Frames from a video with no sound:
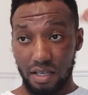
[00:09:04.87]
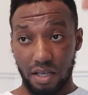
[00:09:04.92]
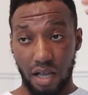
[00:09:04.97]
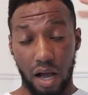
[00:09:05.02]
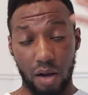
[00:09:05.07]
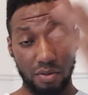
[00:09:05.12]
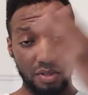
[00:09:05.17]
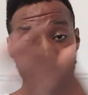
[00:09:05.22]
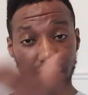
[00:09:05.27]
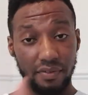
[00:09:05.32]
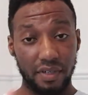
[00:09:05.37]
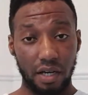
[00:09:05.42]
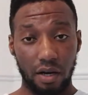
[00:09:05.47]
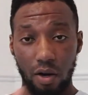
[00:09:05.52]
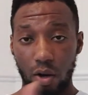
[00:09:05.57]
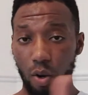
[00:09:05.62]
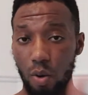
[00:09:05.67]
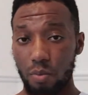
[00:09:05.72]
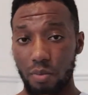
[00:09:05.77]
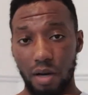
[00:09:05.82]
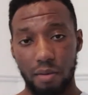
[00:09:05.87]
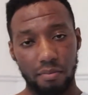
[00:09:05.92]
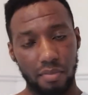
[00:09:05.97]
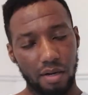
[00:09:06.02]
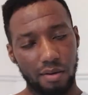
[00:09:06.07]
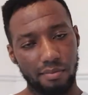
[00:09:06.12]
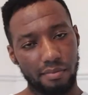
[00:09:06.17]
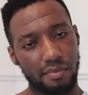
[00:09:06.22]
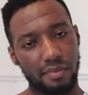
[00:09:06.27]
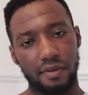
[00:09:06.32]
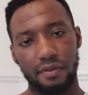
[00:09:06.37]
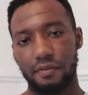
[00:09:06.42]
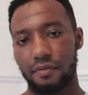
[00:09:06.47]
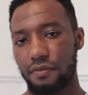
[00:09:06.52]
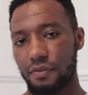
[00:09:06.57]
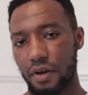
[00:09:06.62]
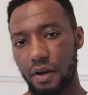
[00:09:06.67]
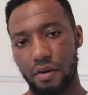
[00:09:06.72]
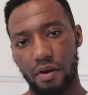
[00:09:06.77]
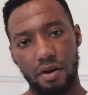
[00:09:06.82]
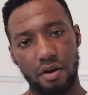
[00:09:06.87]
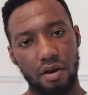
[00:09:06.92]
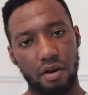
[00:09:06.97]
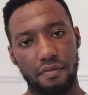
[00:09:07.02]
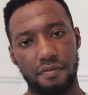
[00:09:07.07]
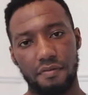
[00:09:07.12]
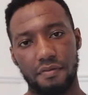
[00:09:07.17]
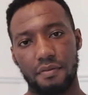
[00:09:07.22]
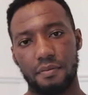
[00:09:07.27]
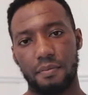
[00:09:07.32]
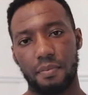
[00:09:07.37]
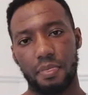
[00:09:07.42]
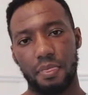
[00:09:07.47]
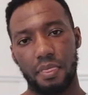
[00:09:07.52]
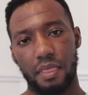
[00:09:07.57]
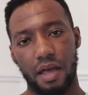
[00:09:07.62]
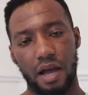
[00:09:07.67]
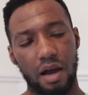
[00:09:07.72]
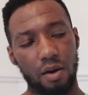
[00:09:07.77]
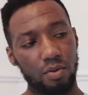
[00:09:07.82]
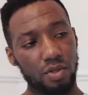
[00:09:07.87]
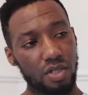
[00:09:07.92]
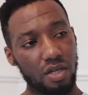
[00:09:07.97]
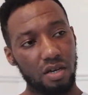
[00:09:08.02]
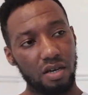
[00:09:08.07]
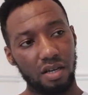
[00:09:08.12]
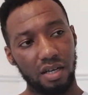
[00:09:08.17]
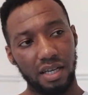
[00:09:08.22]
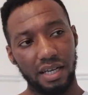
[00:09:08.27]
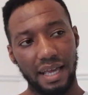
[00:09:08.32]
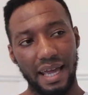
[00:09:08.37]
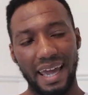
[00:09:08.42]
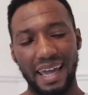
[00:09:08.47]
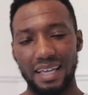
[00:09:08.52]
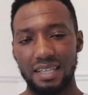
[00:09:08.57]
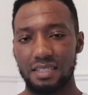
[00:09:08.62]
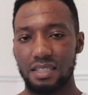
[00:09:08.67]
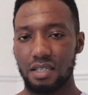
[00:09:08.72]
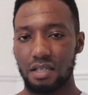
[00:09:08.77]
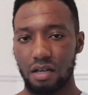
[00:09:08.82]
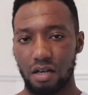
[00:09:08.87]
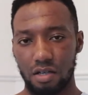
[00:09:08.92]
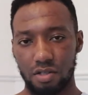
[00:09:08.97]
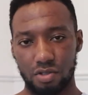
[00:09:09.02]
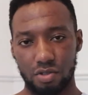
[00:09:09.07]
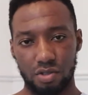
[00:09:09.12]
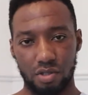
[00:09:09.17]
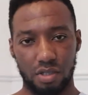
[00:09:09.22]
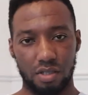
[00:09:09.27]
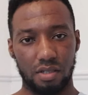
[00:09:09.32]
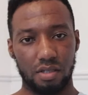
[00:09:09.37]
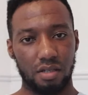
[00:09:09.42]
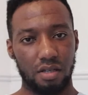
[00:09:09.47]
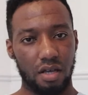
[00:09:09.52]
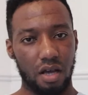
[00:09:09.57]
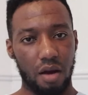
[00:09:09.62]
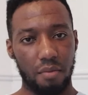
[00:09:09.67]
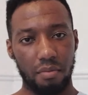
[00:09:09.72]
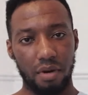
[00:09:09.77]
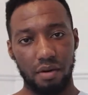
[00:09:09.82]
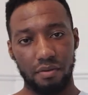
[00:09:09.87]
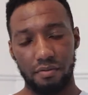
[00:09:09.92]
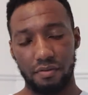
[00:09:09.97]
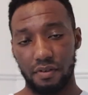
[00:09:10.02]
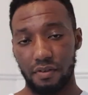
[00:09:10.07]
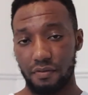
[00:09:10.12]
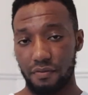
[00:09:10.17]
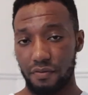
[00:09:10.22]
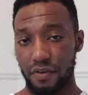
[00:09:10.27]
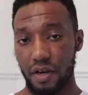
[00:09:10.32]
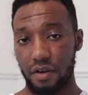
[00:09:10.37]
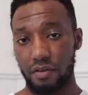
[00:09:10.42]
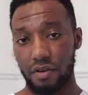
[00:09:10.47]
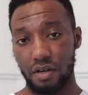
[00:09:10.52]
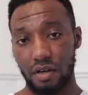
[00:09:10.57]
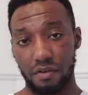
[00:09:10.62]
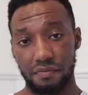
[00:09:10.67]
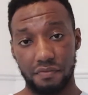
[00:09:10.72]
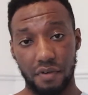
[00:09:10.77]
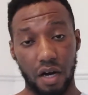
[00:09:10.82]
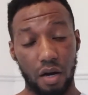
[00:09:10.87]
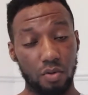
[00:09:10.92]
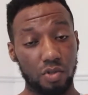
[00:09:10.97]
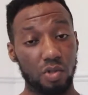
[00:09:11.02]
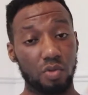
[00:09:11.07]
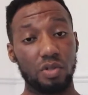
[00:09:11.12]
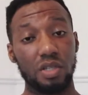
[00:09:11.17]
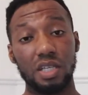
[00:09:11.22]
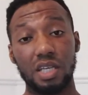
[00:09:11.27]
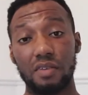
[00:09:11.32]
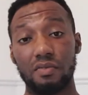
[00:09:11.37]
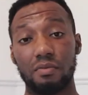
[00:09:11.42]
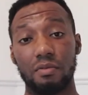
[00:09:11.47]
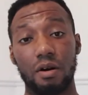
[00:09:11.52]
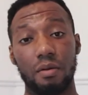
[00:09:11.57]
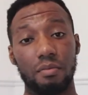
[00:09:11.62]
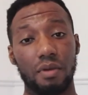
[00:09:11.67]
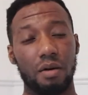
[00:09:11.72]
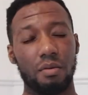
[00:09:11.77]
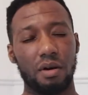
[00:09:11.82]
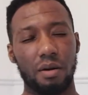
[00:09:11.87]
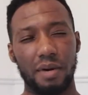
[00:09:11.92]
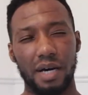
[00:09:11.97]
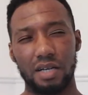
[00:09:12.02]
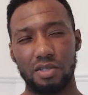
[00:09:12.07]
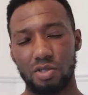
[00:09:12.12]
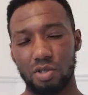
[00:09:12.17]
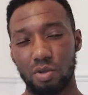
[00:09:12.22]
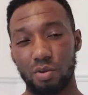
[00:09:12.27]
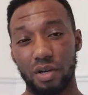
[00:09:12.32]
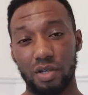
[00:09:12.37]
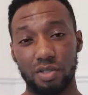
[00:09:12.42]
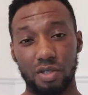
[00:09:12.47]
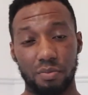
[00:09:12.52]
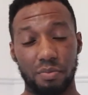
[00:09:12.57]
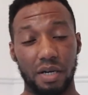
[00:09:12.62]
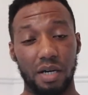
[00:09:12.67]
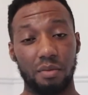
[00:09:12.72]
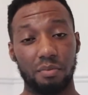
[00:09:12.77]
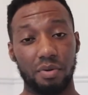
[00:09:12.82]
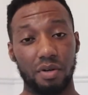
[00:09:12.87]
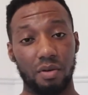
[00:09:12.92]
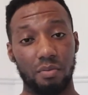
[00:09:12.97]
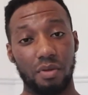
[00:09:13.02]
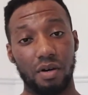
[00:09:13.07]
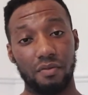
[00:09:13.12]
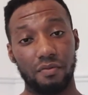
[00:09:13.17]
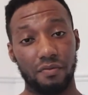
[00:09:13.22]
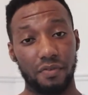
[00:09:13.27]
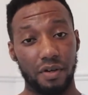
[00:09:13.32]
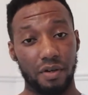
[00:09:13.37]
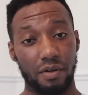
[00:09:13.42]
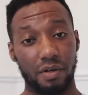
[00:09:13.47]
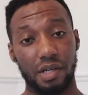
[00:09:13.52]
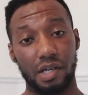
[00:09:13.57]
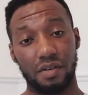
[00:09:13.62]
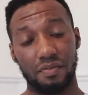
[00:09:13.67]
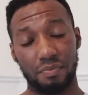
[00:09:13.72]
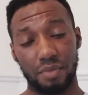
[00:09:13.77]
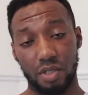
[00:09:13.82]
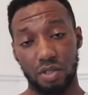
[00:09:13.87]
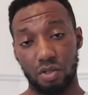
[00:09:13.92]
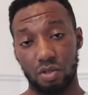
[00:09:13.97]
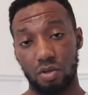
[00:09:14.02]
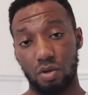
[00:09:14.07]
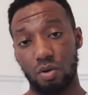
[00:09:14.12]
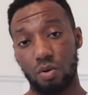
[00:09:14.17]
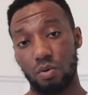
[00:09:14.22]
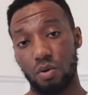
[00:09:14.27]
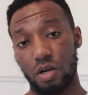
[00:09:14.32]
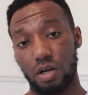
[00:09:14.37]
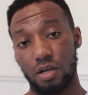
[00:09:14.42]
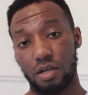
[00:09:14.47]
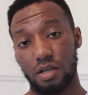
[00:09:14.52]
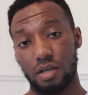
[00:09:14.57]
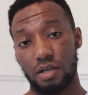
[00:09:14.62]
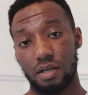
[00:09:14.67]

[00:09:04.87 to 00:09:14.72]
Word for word: I was living at home with my mum. Fair enough. I was earning eighteen hundred a month. Fair enough. I was only giving my mum about two hundred pound per month. Fair enough. But you know what?